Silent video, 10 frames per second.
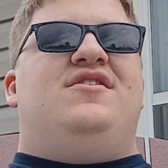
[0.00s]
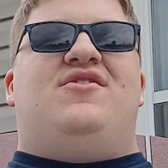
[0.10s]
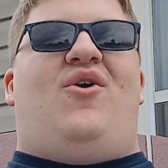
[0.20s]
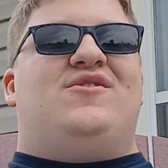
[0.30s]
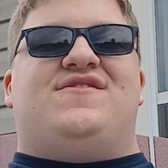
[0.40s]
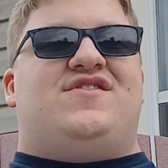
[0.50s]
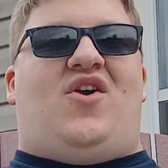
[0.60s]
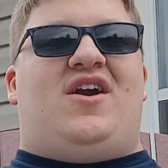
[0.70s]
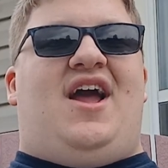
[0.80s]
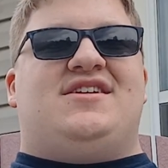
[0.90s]
notes of
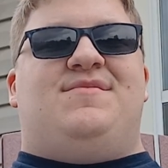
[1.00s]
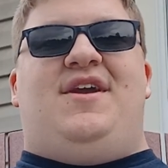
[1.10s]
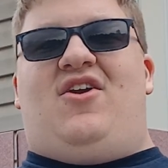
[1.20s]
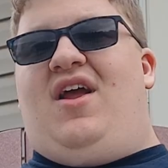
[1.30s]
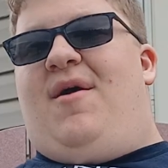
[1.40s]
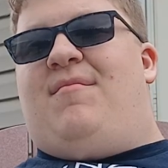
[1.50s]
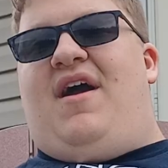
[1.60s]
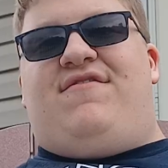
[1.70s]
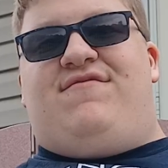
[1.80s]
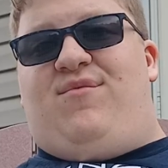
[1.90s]
sarcasm here.
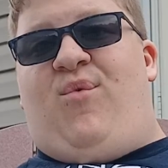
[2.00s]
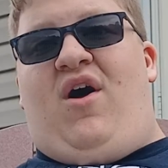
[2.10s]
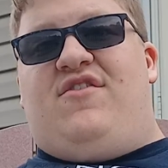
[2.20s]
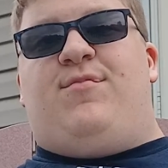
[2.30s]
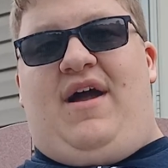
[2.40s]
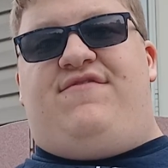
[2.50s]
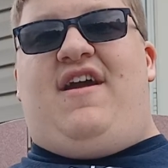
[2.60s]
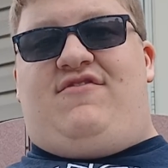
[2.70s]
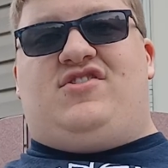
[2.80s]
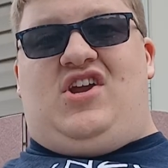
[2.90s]
One of my
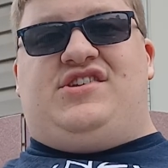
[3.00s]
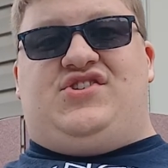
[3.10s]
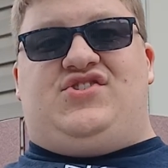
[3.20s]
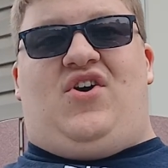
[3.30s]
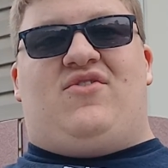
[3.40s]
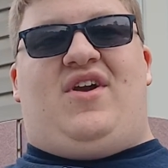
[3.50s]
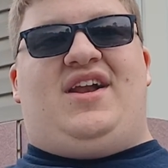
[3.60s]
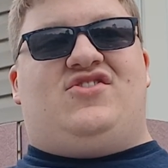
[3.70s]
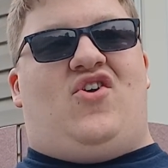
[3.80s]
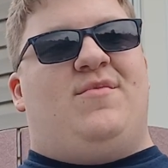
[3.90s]
favorite Genesis
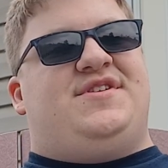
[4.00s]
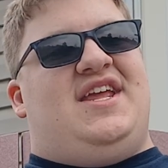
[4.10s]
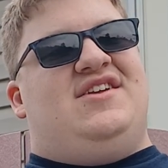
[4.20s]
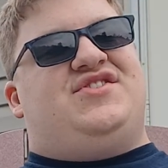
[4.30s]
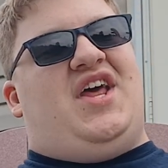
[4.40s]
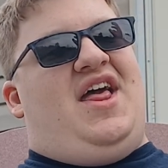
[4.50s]
songwriting tropes is